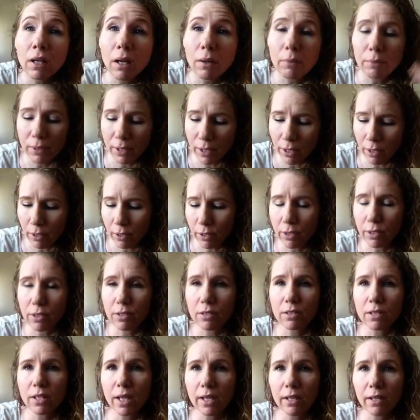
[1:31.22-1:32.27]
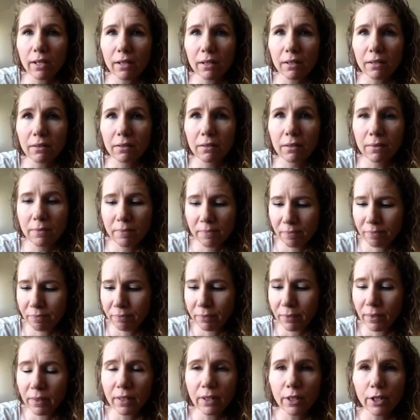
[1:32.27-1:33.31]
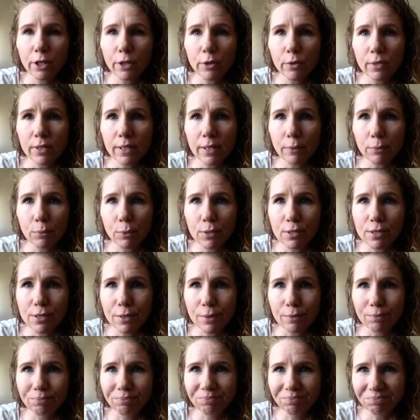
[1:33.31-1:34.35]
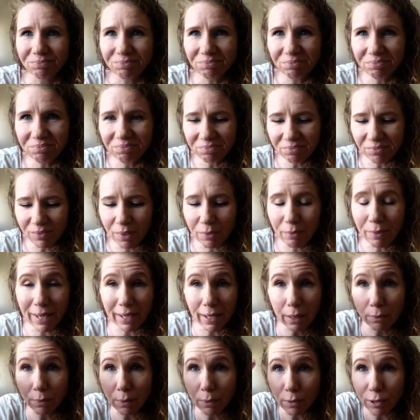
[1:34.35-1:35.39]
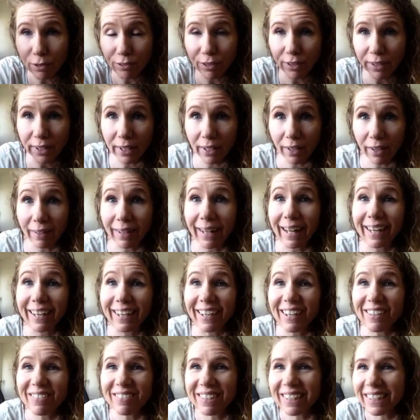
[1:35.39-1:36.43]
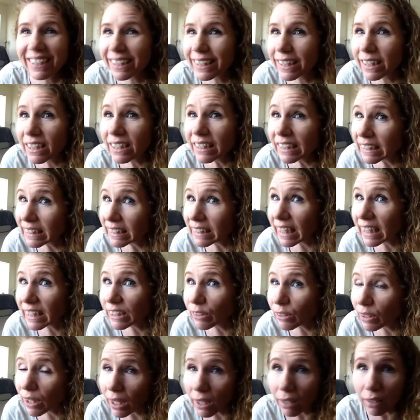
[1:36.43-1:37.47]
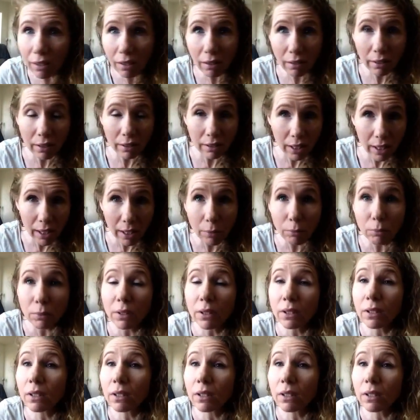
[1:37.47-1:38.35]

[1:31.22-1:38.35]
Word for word: up here, you just take a Q-tip with some makeup remover and get all that off. Because I do that all the time.